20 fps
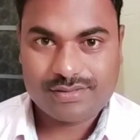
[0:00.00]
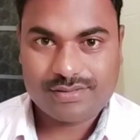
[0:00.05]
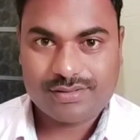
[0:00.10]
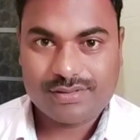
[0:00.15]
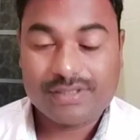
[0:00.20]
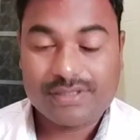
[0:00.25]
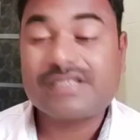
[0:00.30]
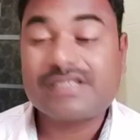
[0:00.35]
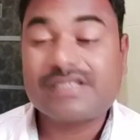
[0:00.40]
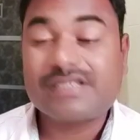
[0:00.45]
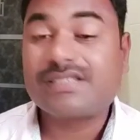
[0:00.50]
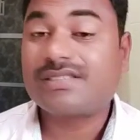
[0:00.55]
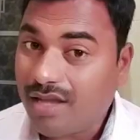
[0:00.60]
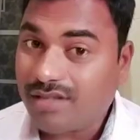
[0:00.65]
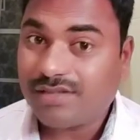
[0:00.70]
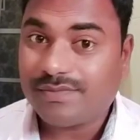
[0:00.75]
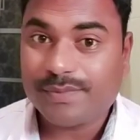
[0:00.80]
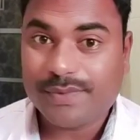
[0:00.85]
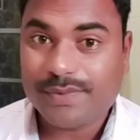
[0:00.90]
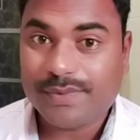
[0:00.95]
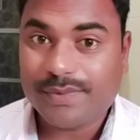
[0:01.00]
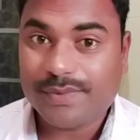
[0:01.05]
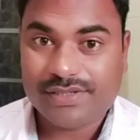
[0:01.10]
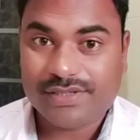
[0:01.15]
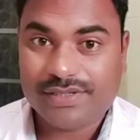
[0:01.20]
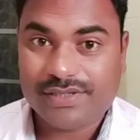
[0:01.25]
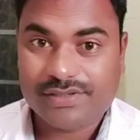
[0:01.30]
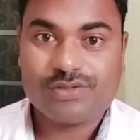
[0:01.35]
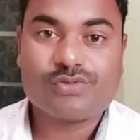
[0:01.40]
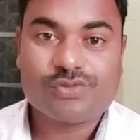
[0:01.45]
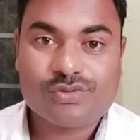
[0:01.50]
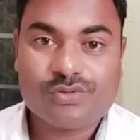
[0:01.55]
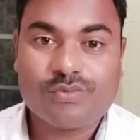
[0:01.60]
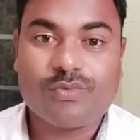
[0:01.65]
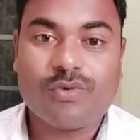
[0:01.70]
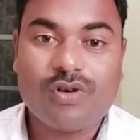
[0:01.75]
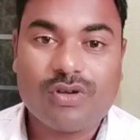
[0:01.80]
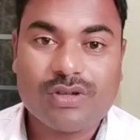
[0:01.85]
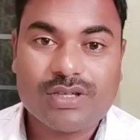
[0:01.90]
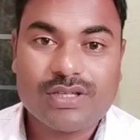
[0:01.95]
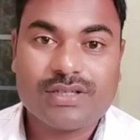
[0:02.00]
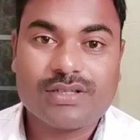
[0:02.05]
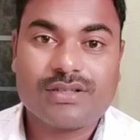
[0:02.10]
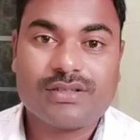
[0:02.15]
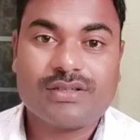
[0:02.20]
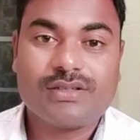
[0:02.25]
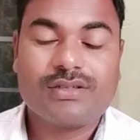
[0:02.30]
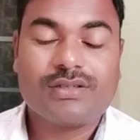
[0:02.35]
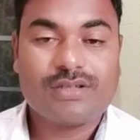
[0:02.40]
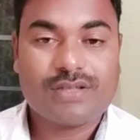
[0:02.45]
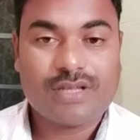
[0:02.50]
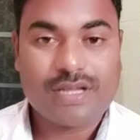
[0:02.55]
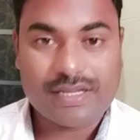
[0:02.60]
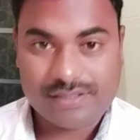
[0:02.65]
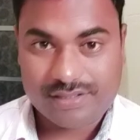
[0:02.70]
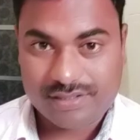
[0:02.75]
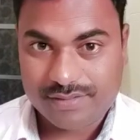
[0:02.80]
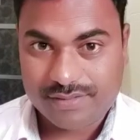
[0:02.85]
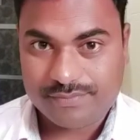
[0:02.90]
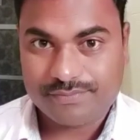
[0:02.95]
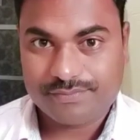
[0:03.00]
his classmates used to mocking at him.